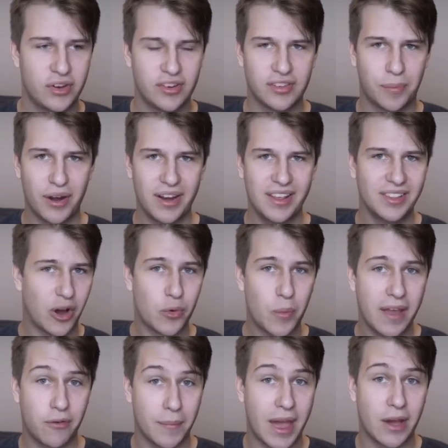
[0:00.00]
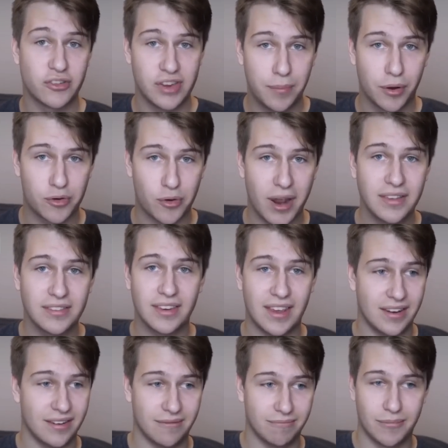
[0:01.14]
Which is a pretty long way from how she portrays
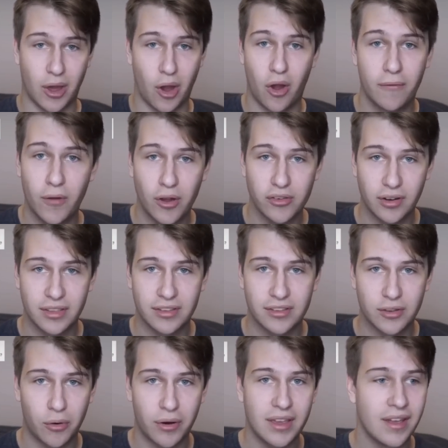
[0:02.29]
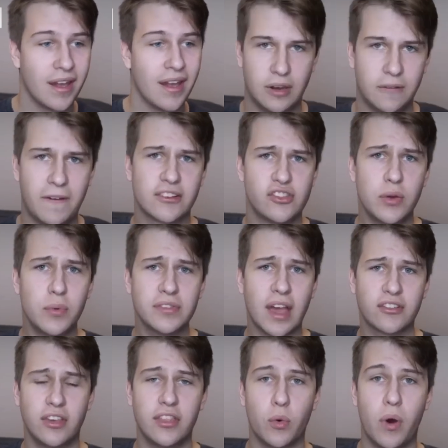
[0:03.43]
it in her version of the story. In fact, she was
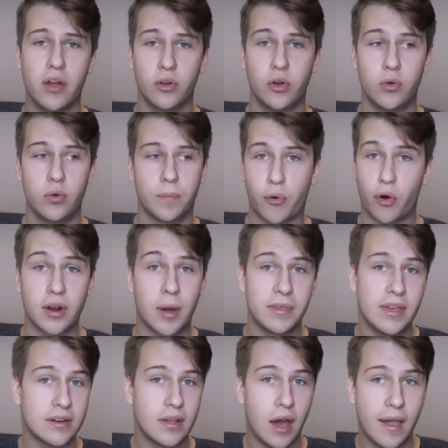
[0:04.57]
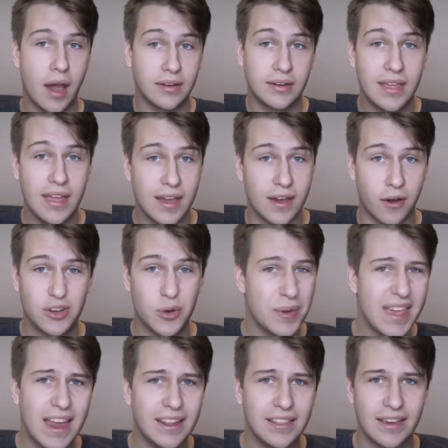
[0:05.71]
actually the one who brought up the entire idea of
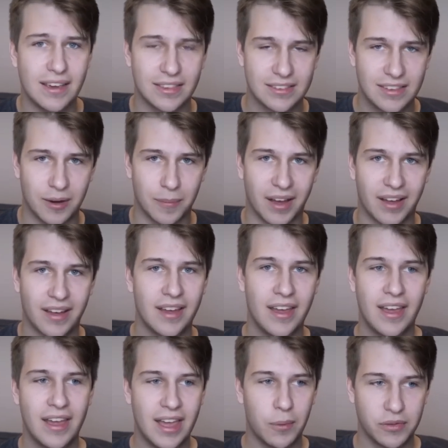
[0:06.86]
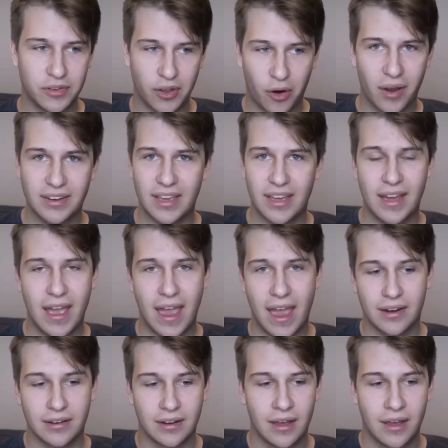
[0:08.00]
doing anything in the cinema. It was her idea,
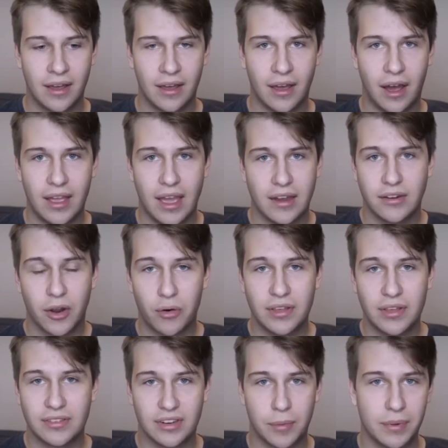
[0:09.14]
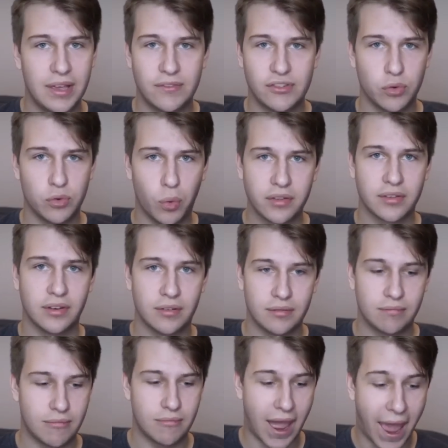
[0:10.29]
and I had no reason to believe she
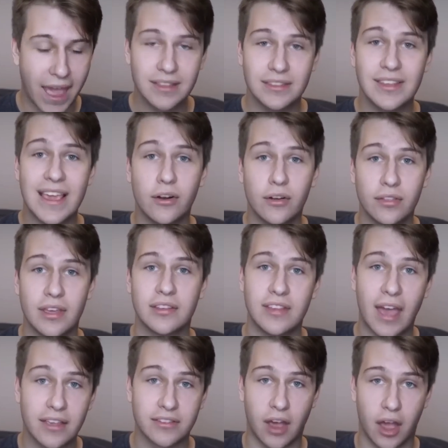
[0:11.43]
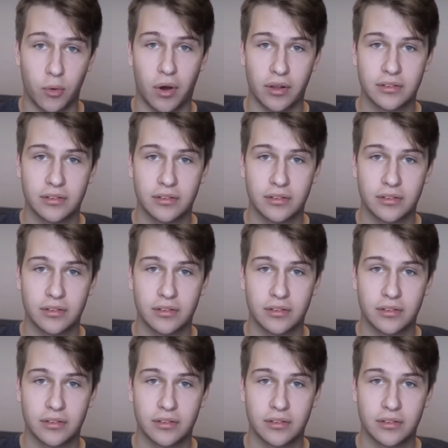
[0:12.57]
wasn't as in on this as I